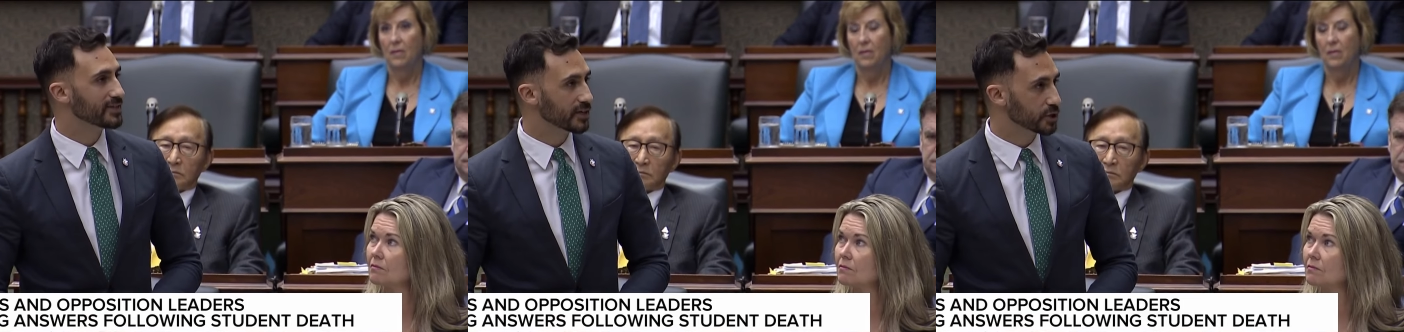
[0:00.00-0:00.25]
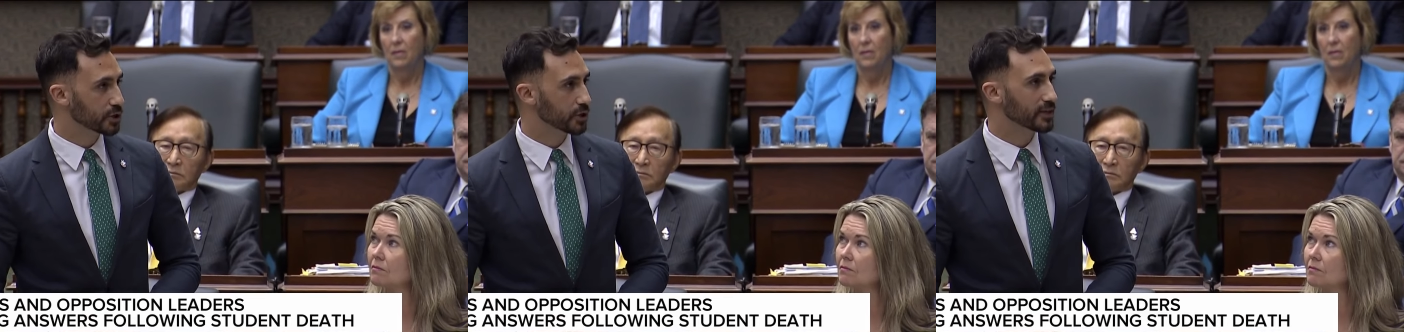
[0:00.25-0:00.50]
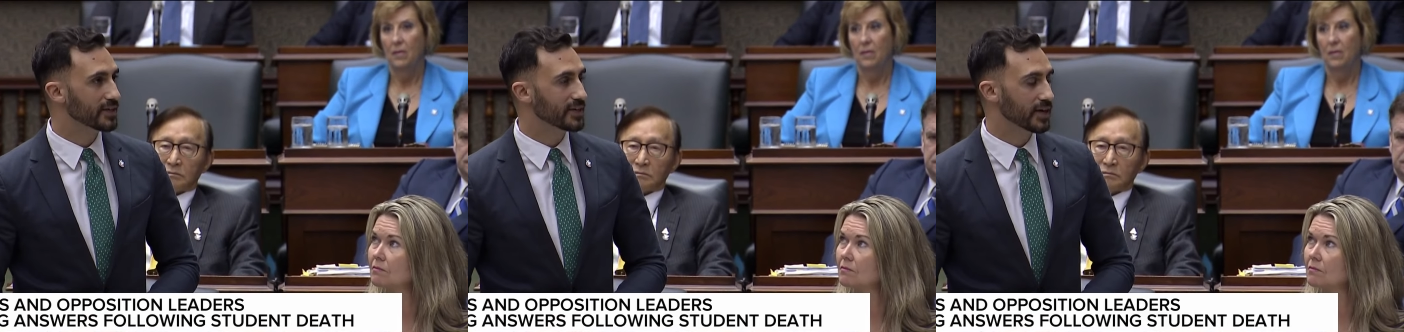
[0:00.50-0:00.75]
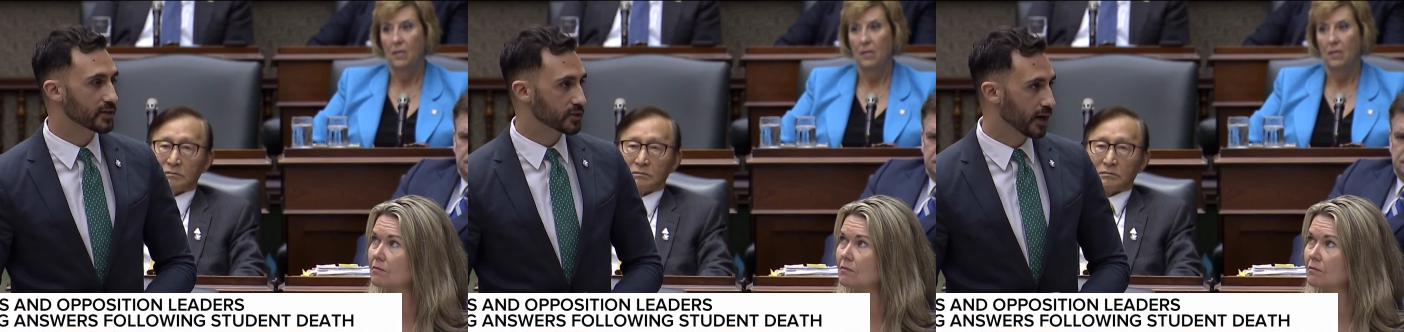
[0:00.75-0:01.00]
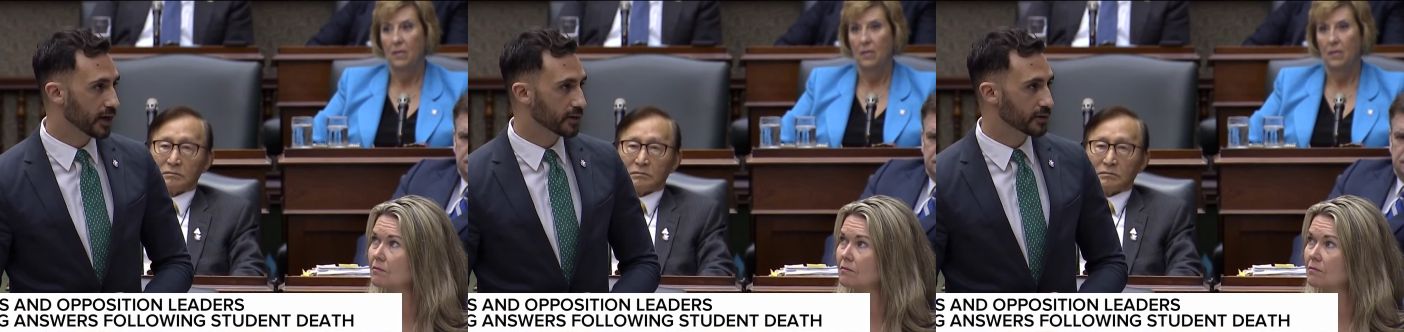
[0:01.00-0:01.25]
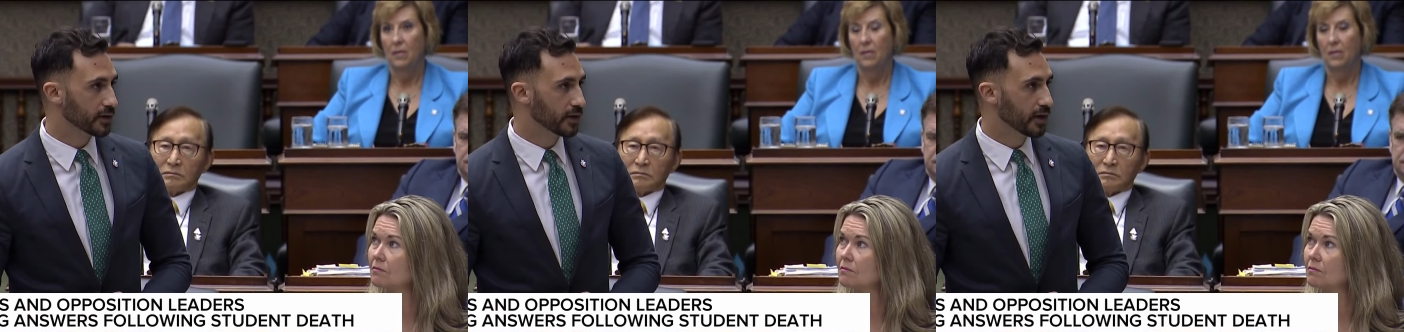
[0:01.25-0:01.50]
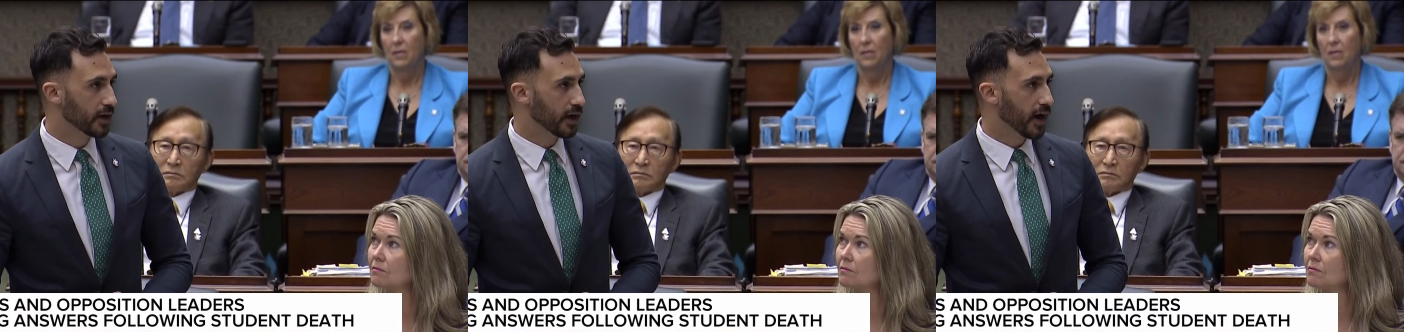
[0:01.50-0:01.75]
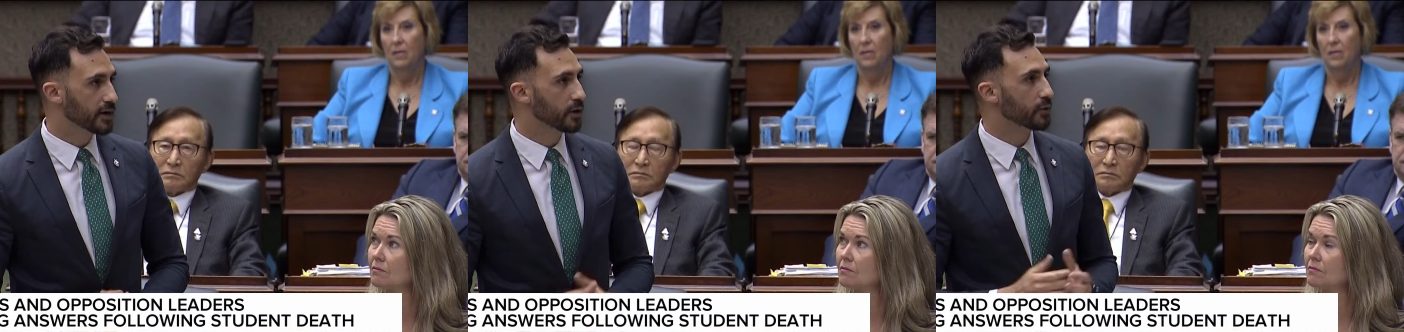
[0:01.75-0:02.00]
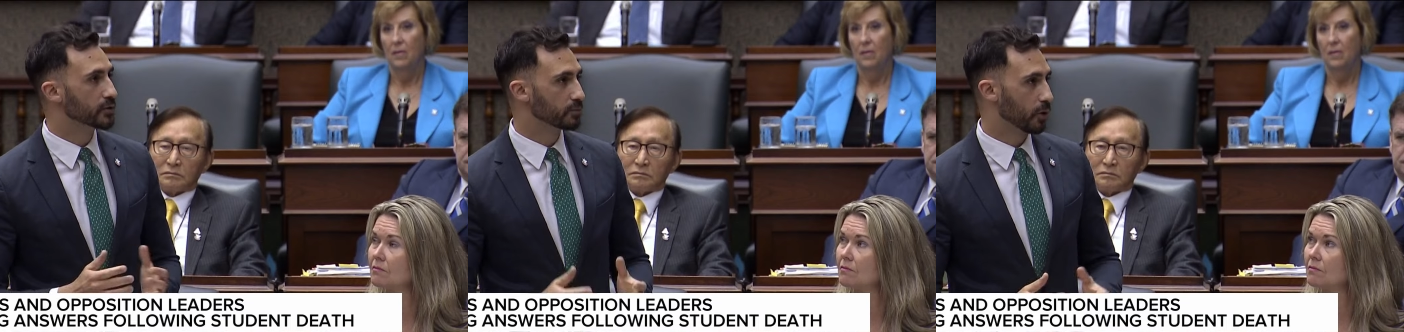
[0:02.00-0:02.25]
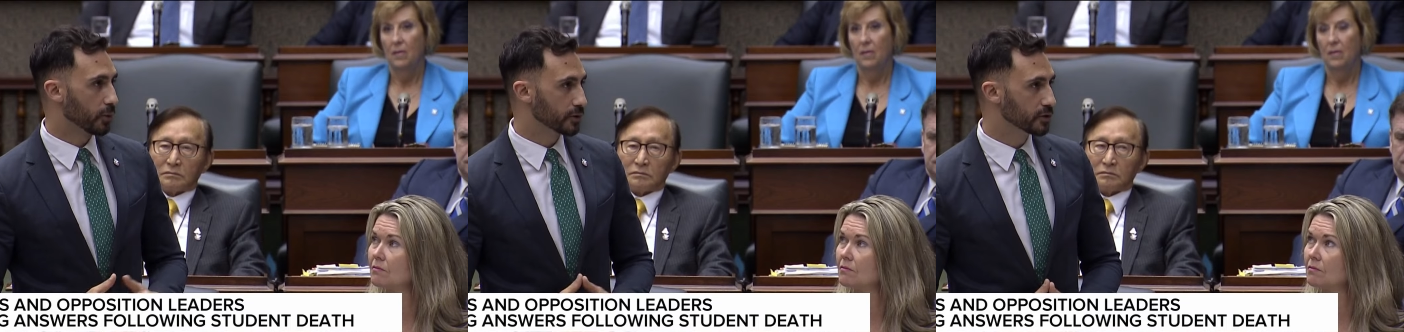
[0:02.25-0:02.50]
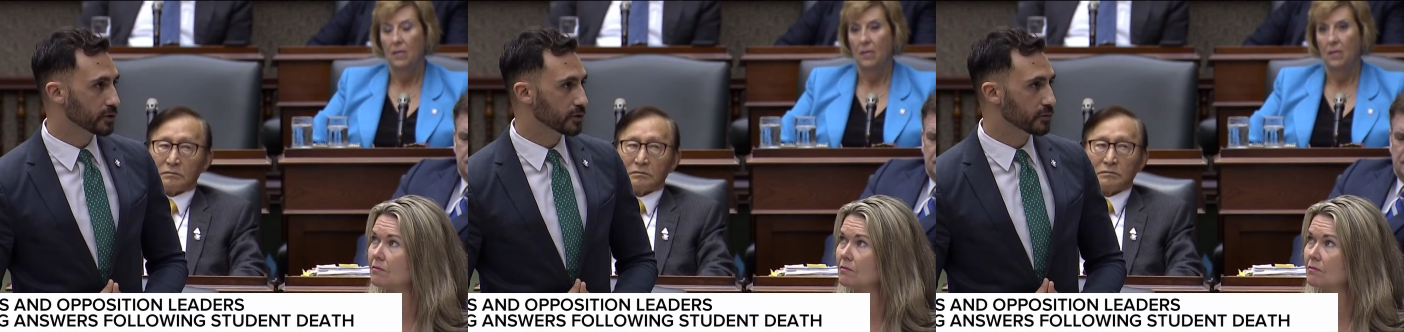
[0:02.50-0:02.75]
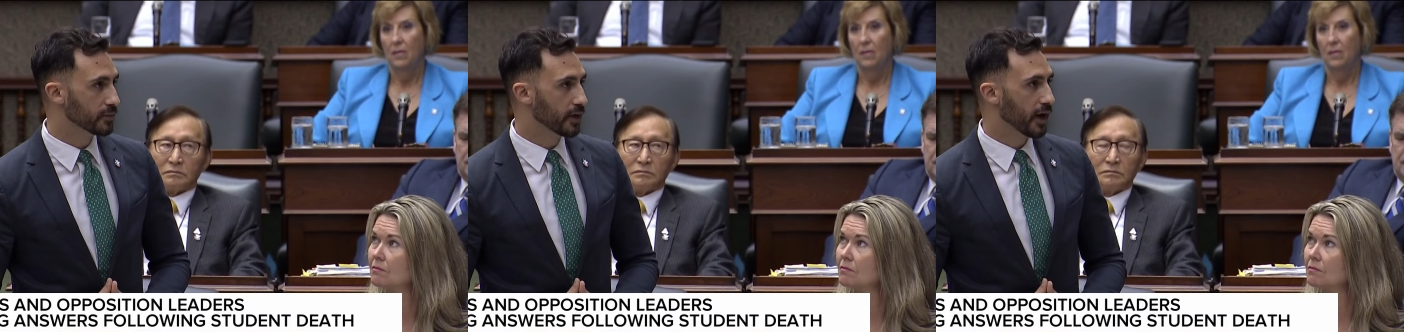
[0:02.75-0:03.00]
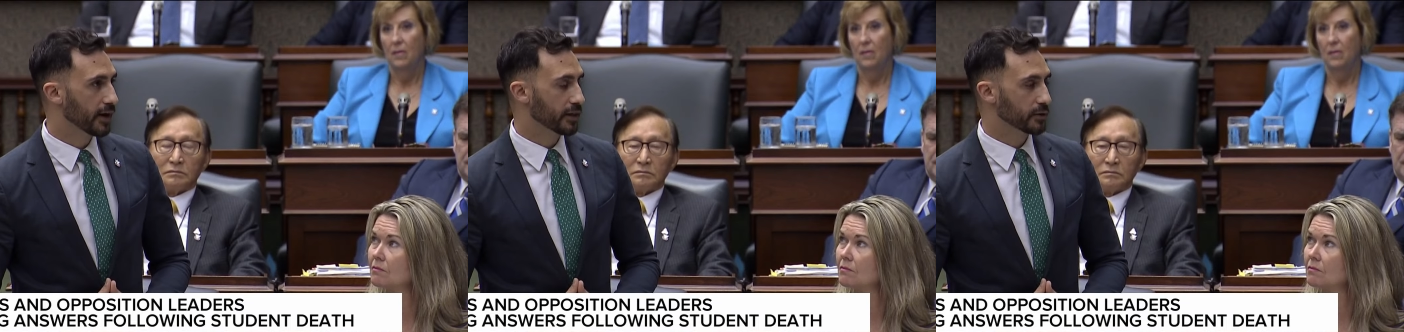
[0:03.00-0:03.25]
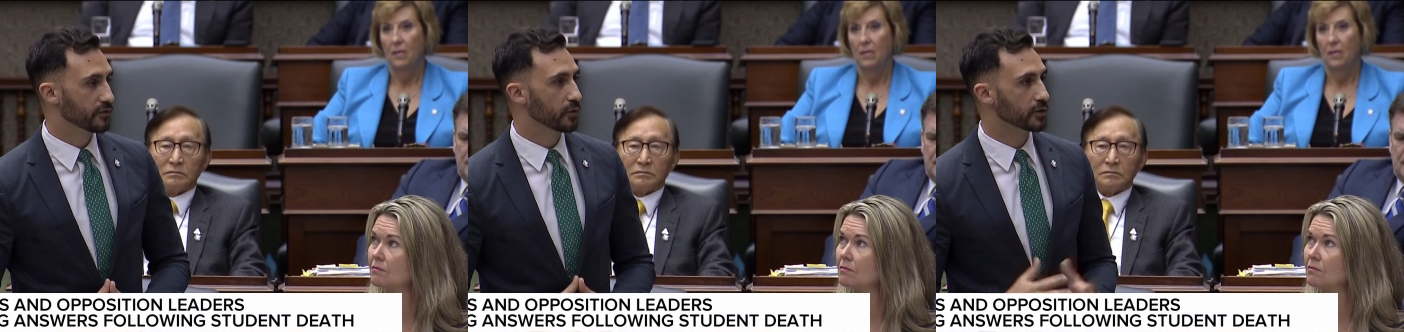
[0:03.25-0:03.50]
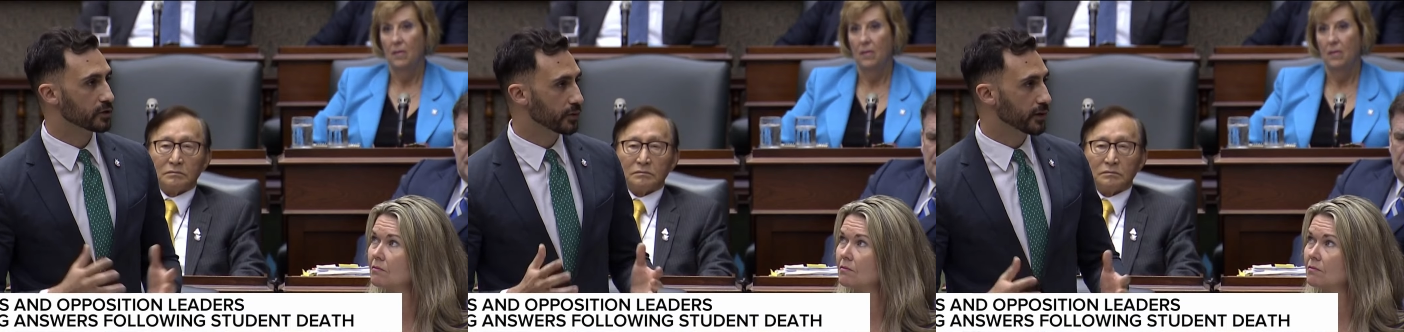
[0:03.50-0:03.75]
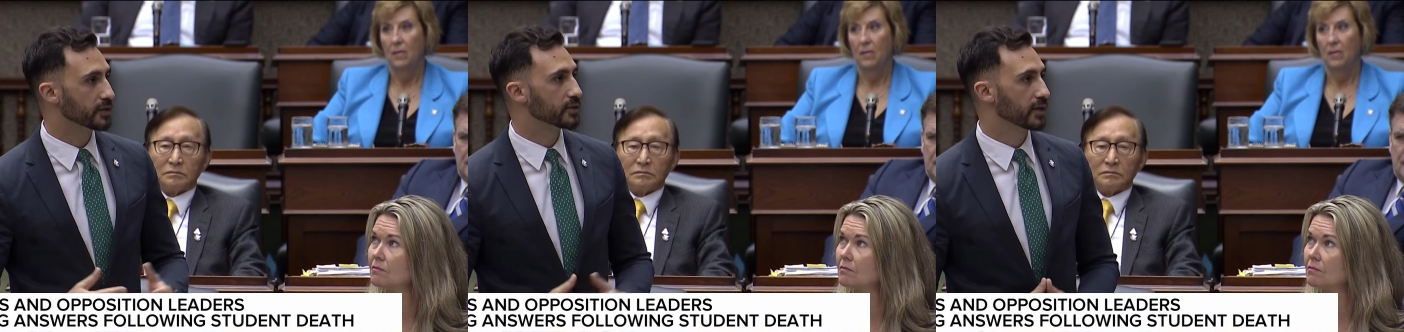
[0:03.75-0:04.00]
Speaker 1: additional EAs hired. I know there's more work to do, and I look forward to doing it